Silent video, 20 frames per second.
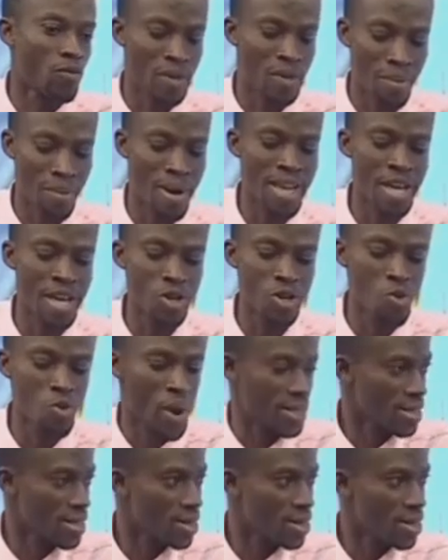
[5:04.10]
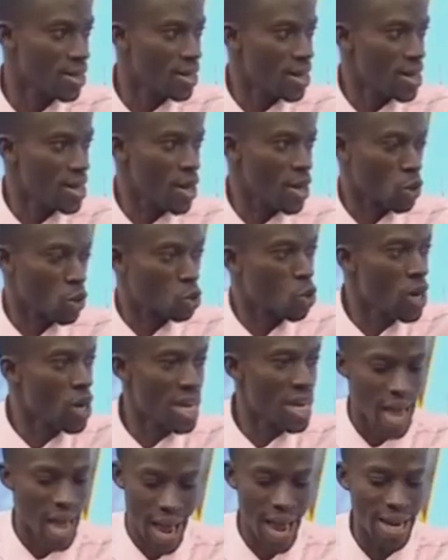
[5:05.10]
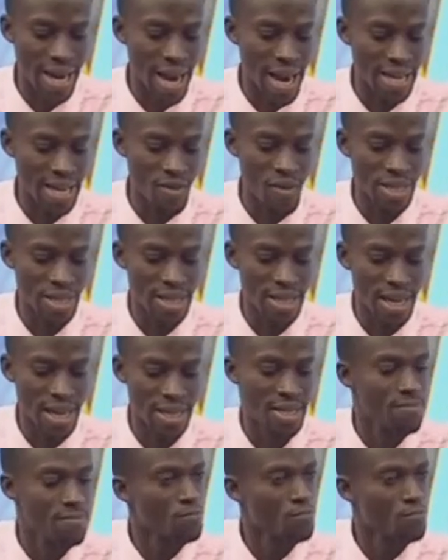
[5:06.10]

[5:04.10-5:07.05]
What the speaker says: them, US, Australia, and IFN saying